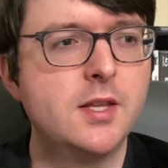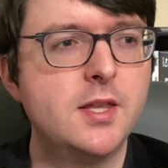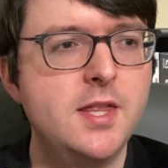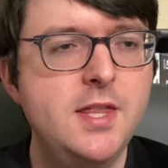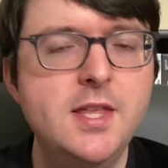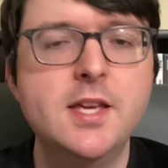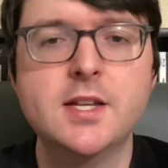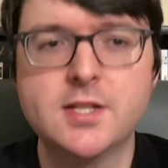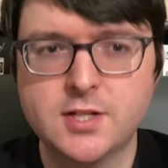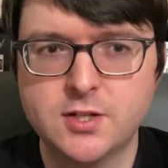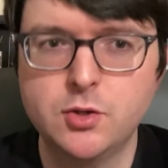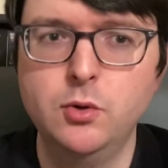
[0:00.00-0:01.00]
this
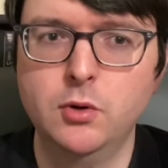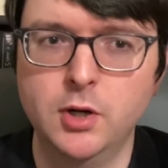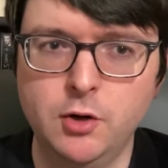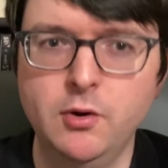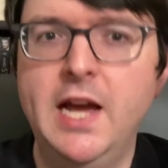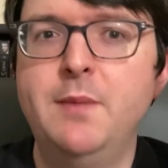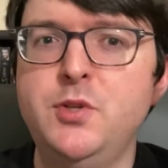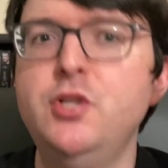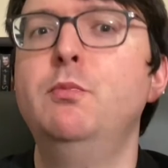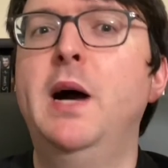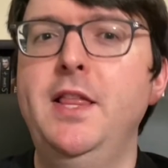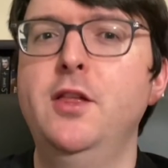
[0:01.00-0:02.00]
score grabs you
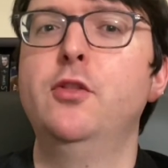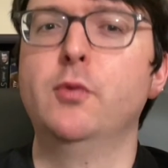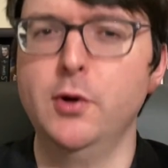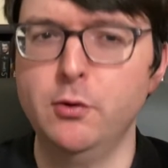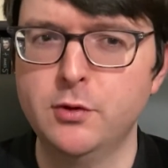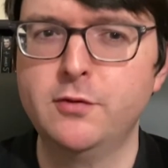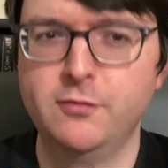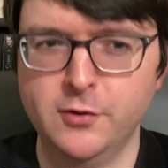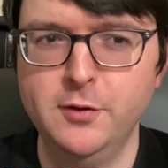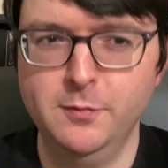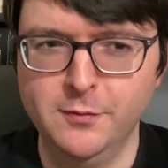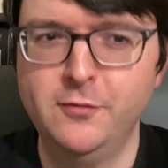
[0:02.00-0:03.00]
by the throat
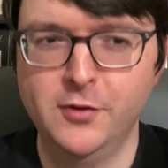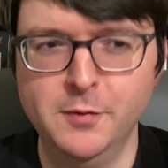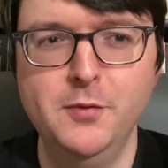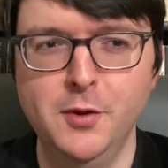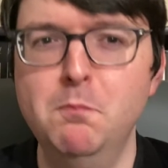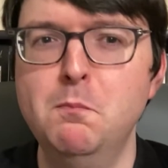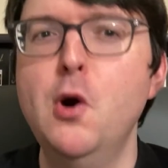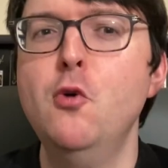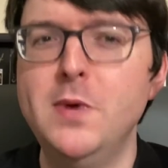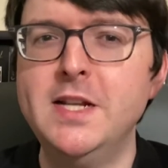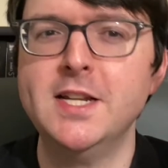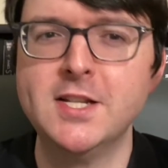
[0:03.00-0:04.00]
from from the
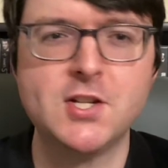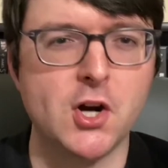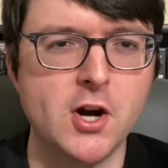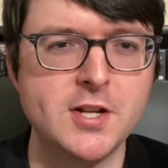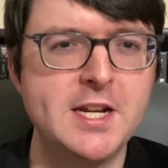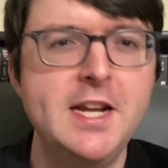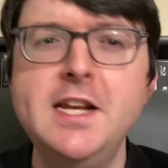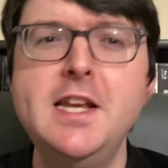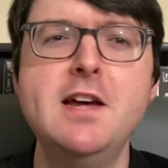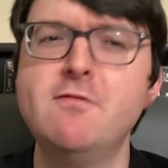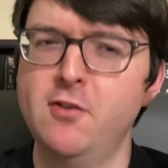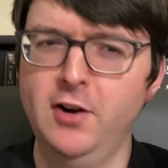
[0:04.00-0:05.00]
moment it starts and it
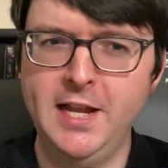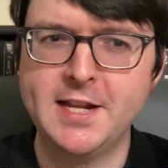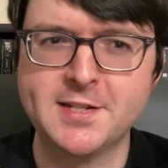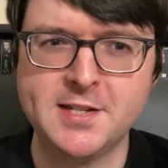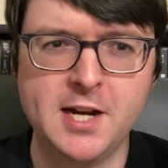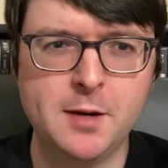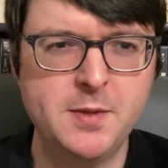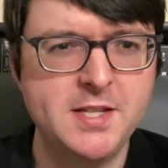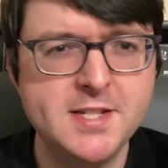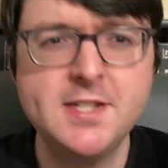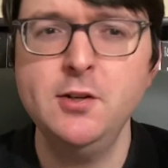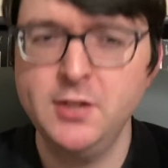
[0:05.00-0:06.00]
never lets up
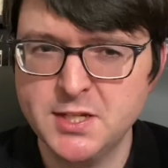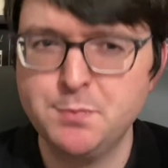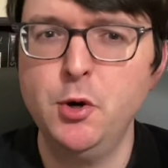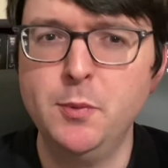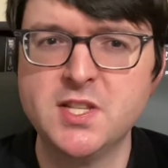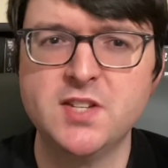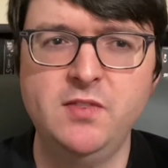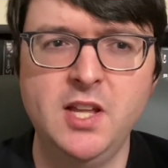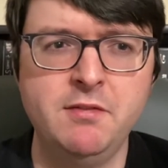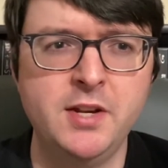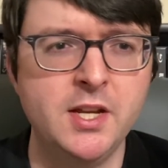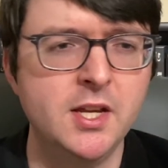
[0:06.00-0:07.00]
it still has moments of
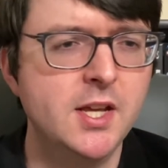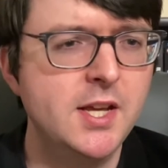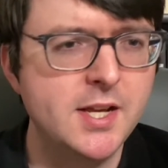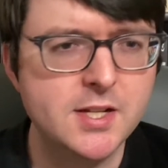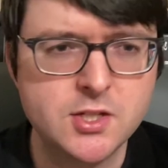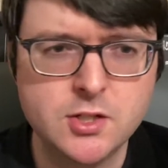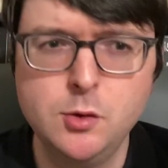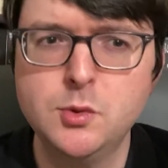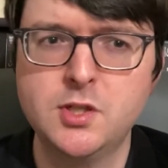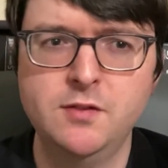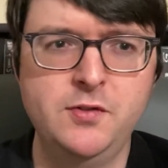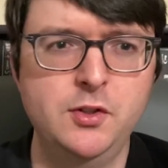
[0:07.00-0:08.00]
levity it suits
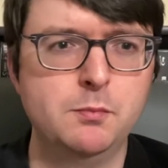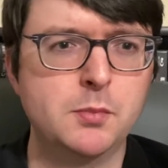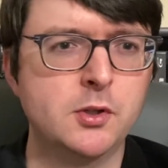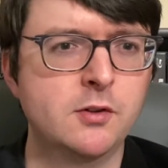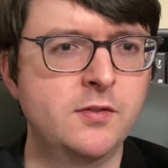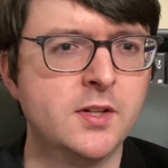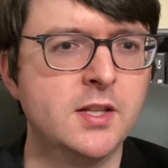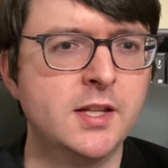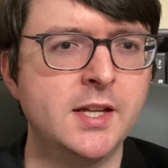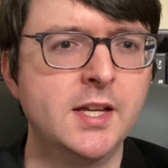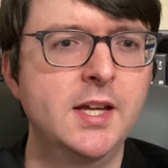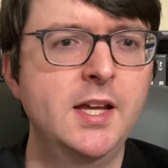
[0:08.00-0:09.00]
the film
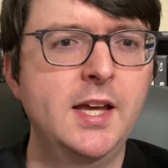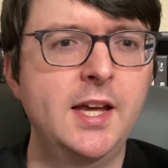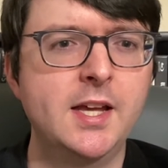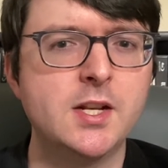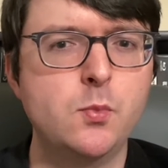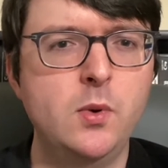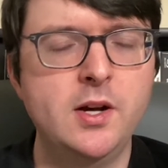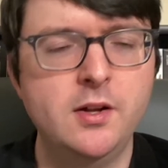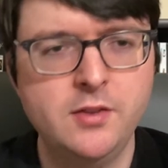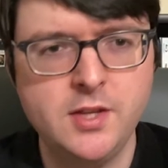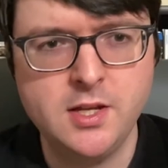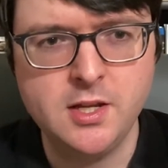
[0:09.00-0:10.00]
perfectly and while
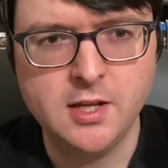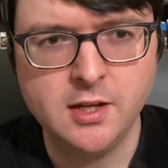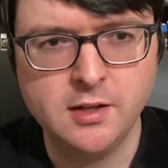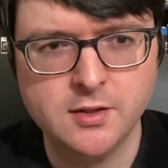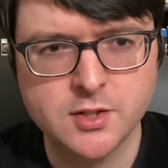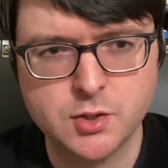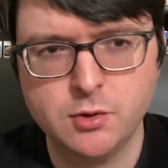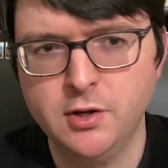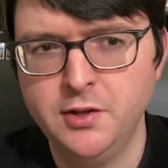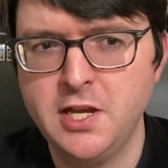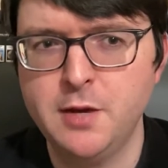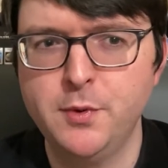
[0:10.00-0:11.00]
the the score
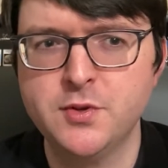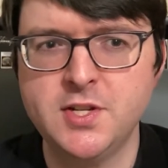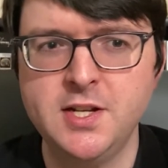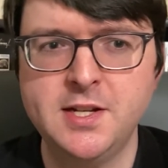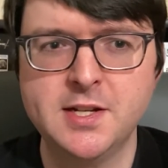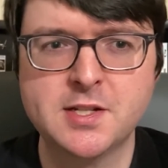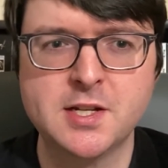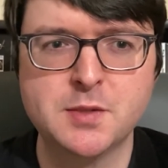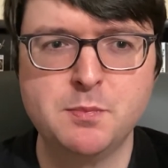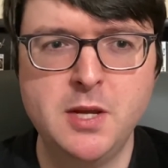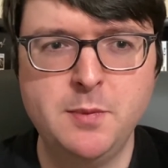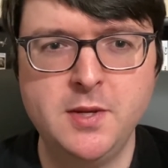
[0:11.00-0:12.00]
on the MOC disc is
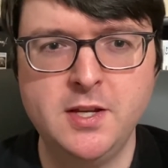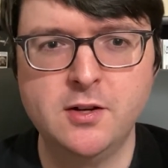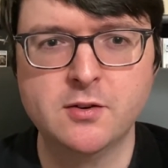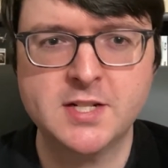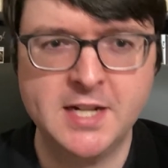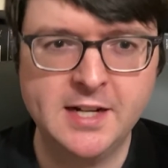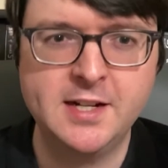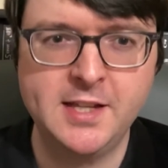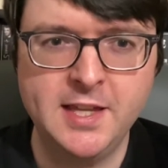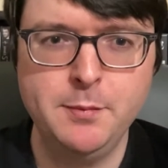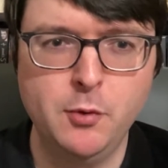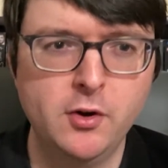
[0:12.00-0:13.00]
maybe you know
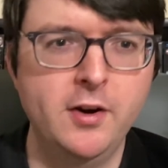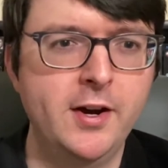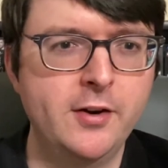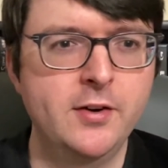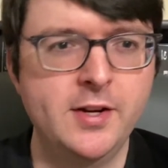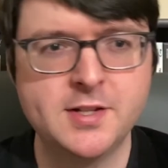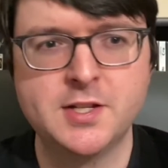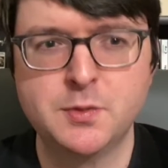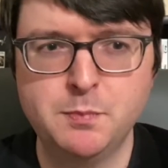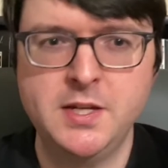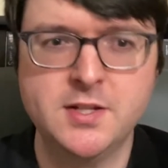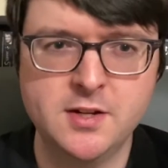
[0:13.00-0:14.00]
technically more accurate because it's based